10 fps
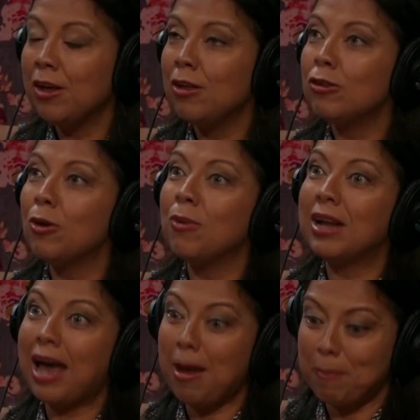So, what
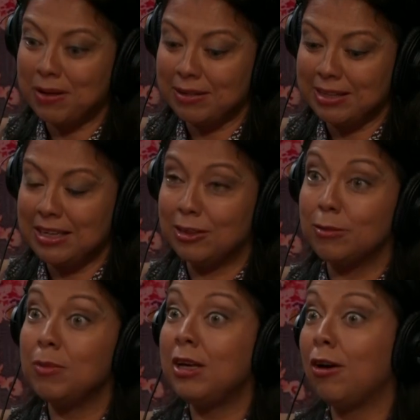happens is
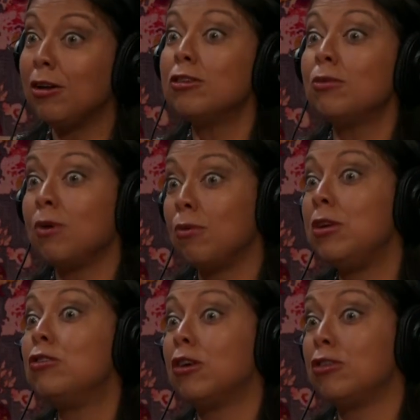because of what we
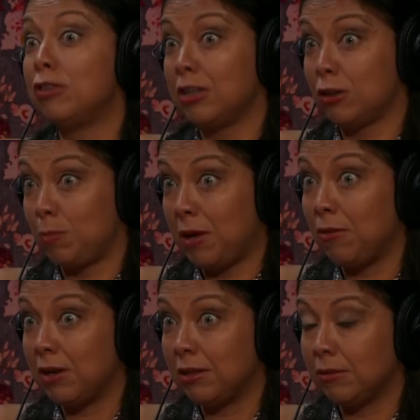just
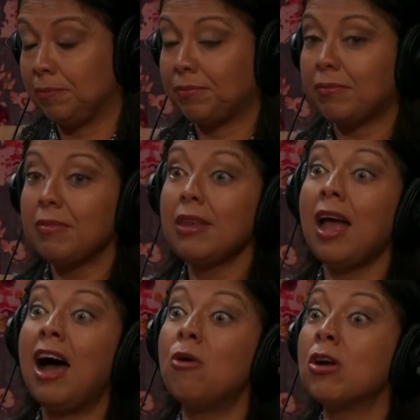experienced,
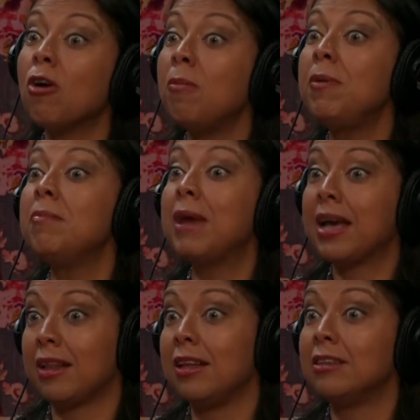our coping
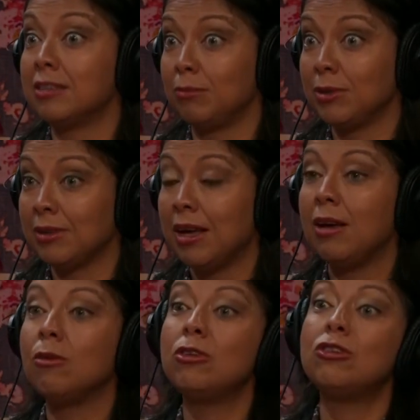mechanisms,
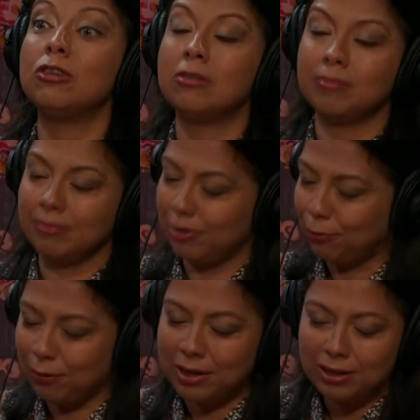which is
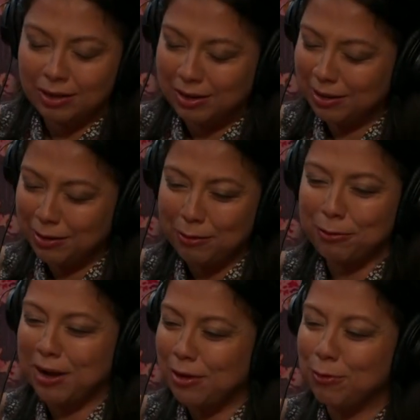the
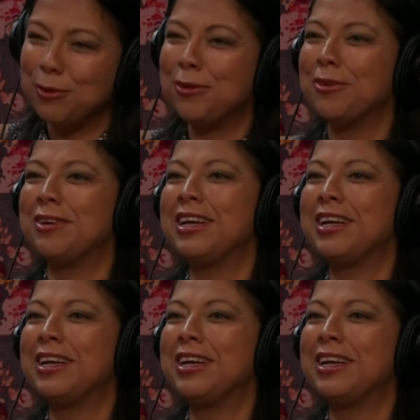fried food,